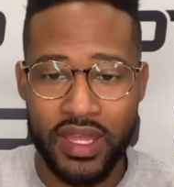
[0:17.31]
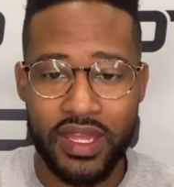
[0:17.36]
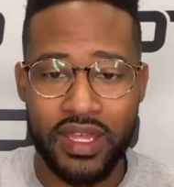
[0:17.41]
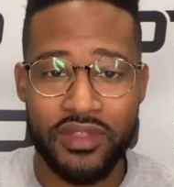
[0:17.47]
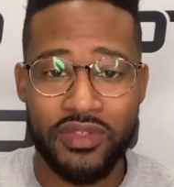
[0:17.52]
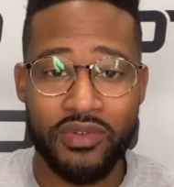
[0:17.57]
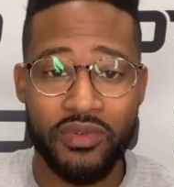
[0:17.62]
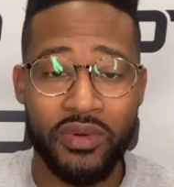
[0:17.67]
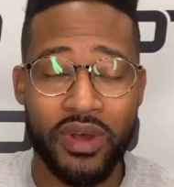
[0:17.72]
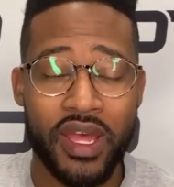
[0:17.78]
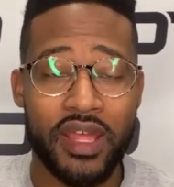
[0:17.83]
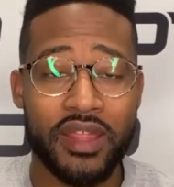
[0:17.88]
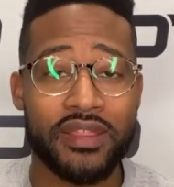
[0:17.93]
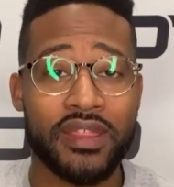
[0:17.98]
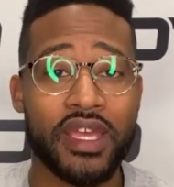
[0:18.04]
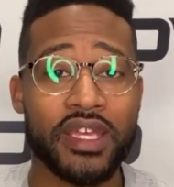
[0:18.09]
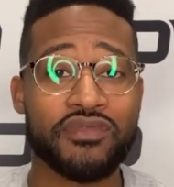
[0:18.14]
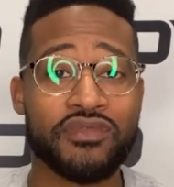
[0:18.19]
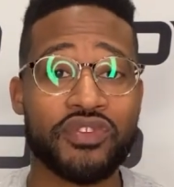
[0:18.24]
Either way,
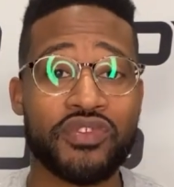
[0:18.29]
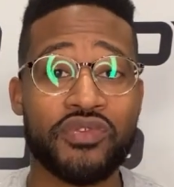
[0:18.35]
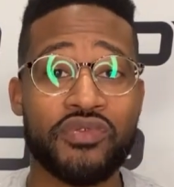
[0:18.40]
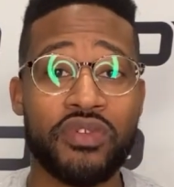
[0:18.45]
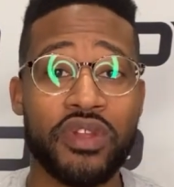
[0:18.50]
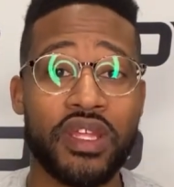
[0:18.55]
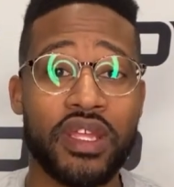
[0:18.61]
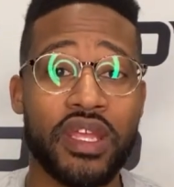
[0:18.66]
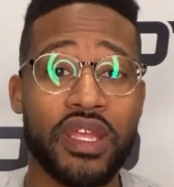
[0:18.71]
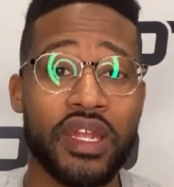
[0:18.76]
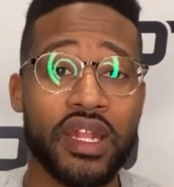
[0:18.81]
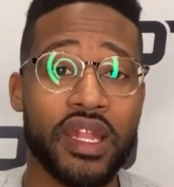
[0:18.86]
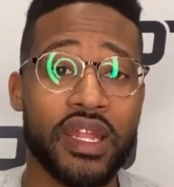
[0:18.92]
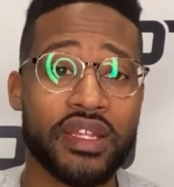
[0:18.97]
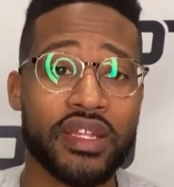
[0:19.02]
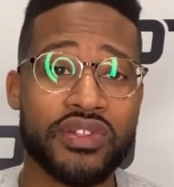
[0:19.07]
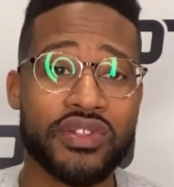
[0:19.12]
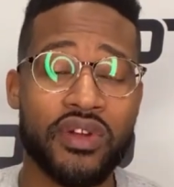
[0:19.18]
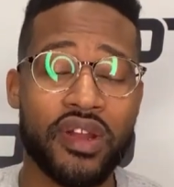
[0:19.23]
thanks for tuning in. I like
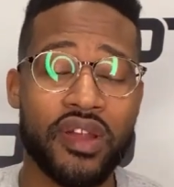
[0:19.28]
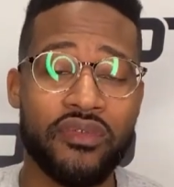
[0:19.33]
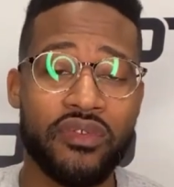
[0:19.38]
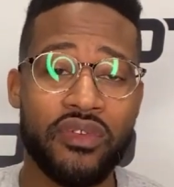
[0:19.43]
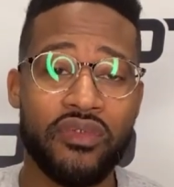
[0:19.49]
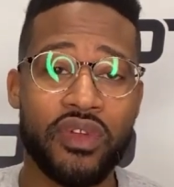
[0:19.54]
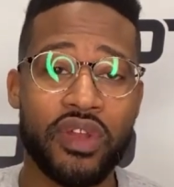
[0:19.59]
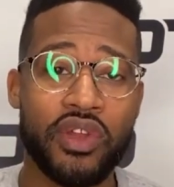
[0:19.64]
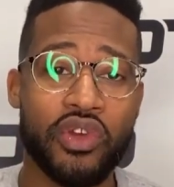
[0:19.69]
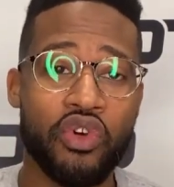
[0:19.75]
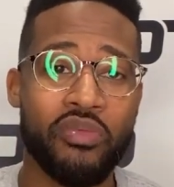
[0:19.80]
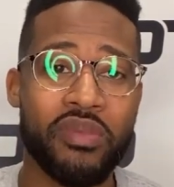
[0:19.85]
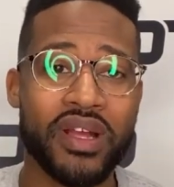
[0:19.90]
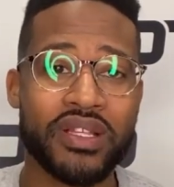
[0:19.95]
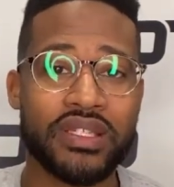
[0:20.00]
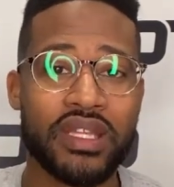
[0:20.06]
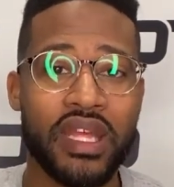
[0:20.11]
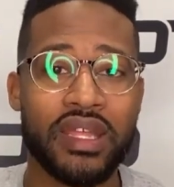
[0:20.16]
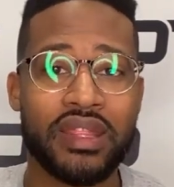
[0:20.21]
to start every video by
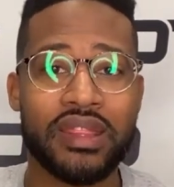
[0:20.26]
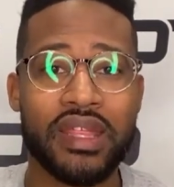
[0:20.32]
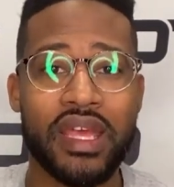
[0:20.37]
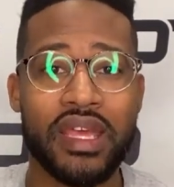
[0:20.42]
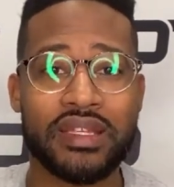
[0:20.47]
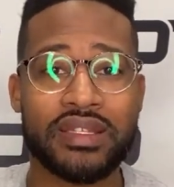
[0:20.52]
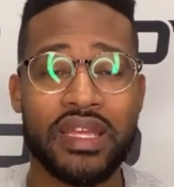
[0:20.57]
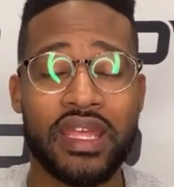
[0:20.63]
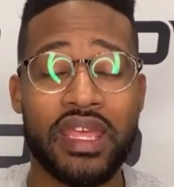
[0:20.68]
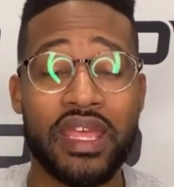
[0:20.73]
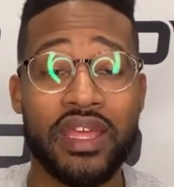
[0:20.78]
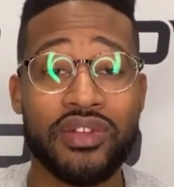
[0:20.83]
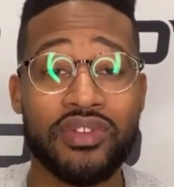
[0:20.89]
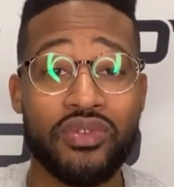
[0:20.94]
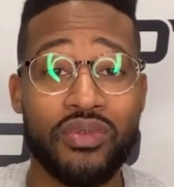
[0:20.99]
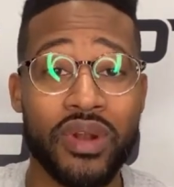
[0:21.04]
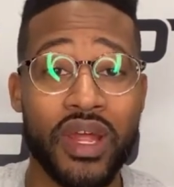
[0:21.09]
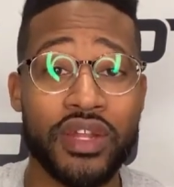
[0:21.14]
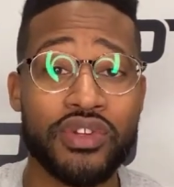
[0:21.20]
saying thanks. I can't do
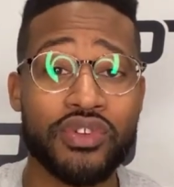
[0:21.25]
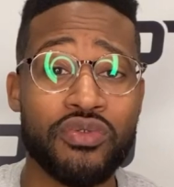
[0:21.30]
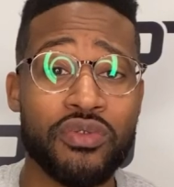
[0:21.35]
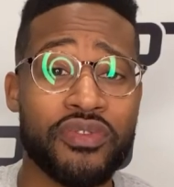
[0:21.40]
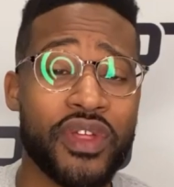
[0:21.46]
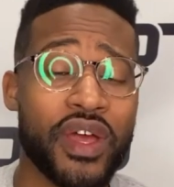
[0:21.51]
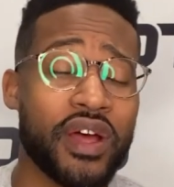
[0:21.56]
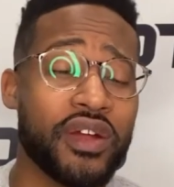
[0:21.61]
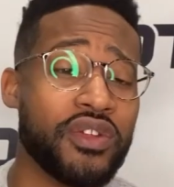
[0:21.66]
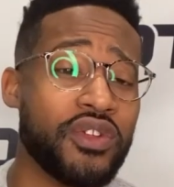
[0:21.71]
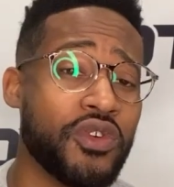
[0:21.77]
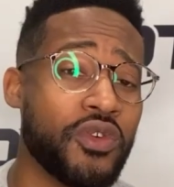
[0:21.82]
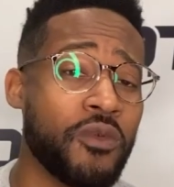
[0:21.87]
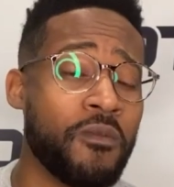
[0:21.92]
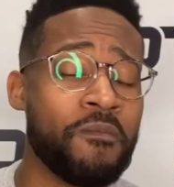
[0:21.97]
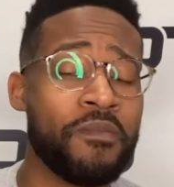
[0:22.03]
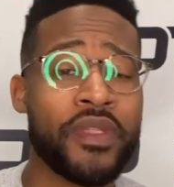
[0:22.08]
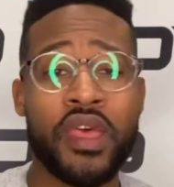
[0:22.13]
what I do without you.